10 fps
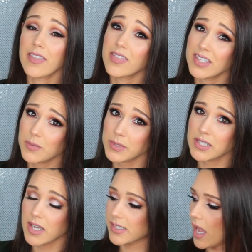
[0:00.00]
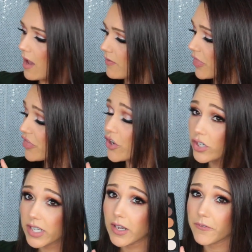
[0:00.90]
And this one does have
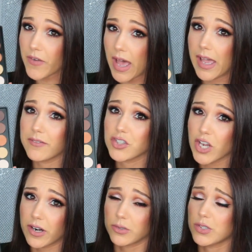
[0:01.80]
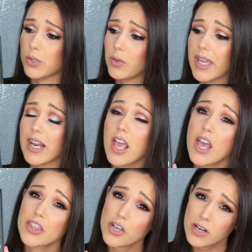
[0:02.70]
35 shadows so you get
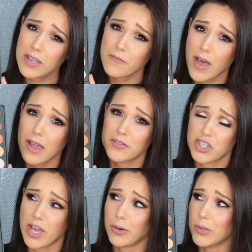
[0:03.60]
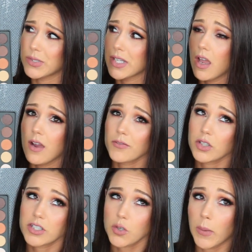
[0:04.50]
35 shadows
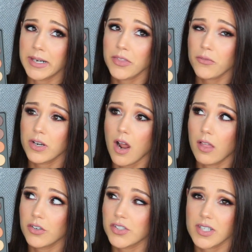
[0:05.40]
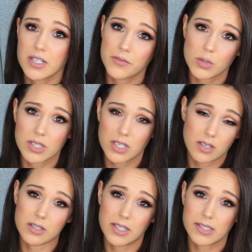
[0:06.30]
for like $23 and then if you use
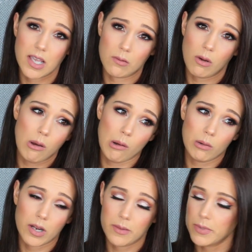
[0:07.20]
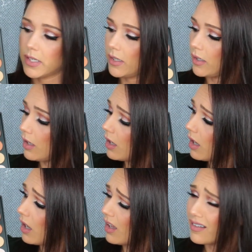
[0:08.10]
a discount code I mean
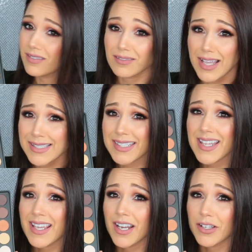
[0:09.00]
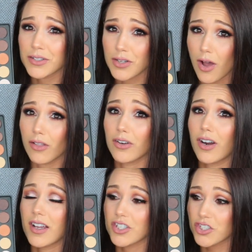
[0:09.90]
less than a
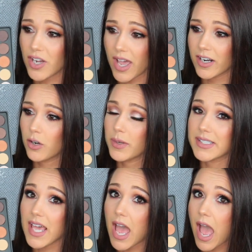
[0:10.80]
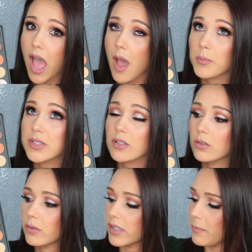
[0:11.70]
dollar a shadow. It's
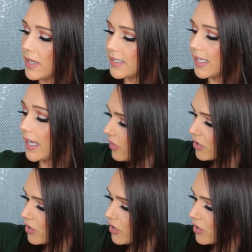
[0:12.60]
absolutely amazing.